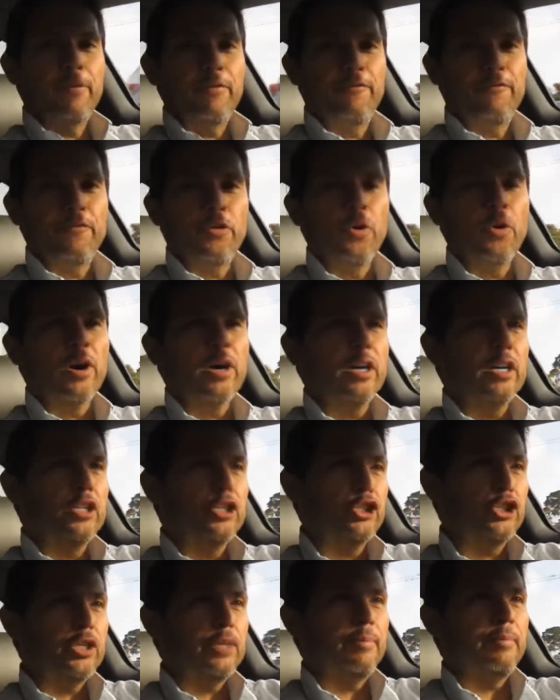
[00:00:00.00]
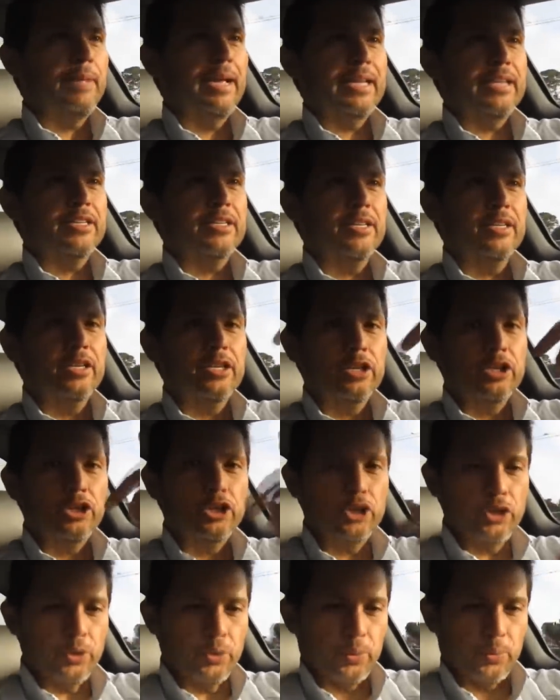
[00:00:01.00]
before she met
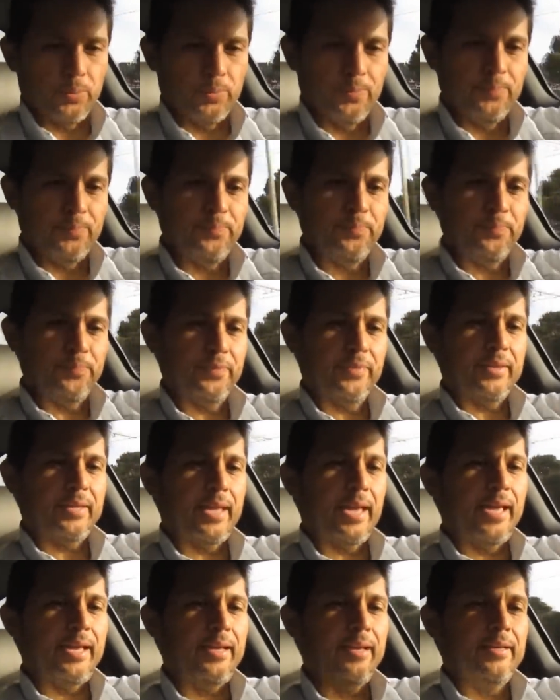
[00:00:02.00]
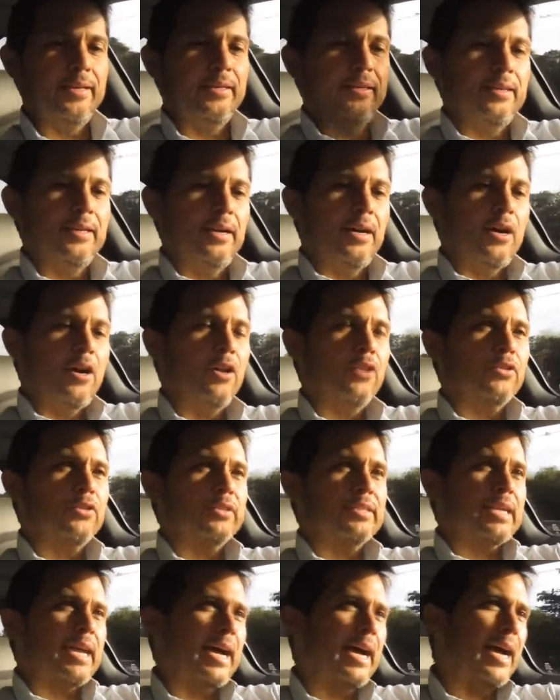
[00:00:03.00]
you. Okay? All
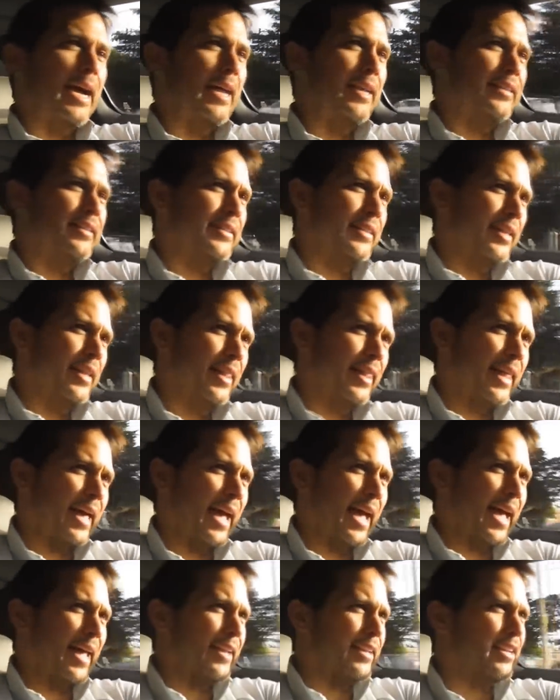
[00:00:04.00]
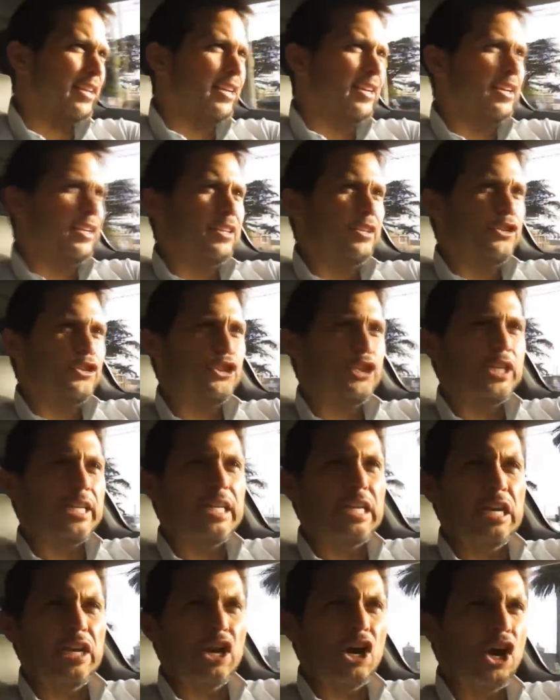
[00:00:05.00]
those guys that
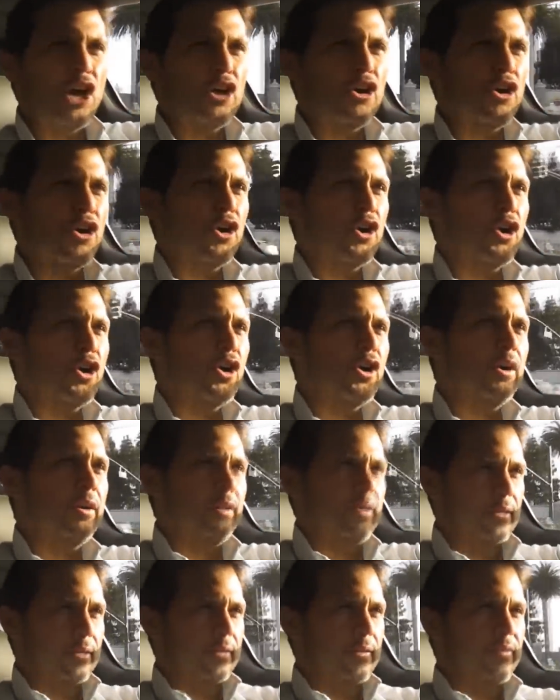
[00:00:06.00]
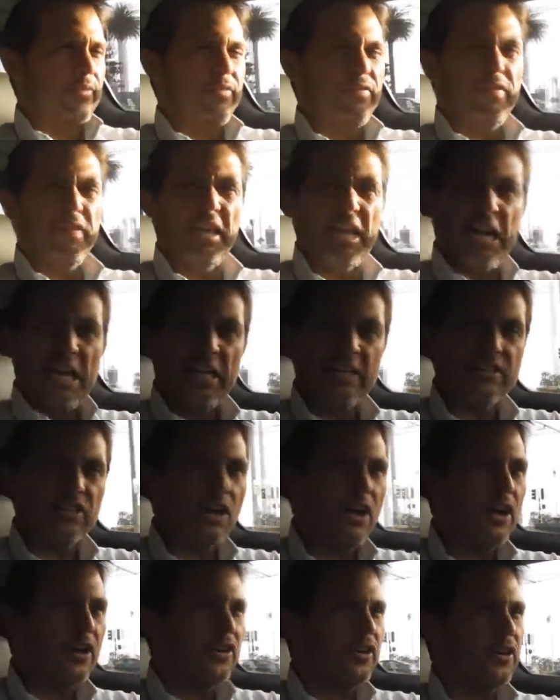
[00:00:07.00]
cheated on her, flaked
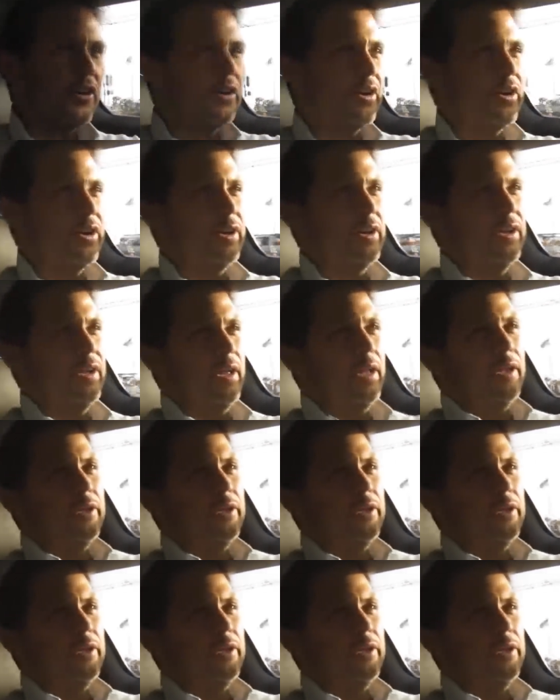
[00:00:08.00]
on her,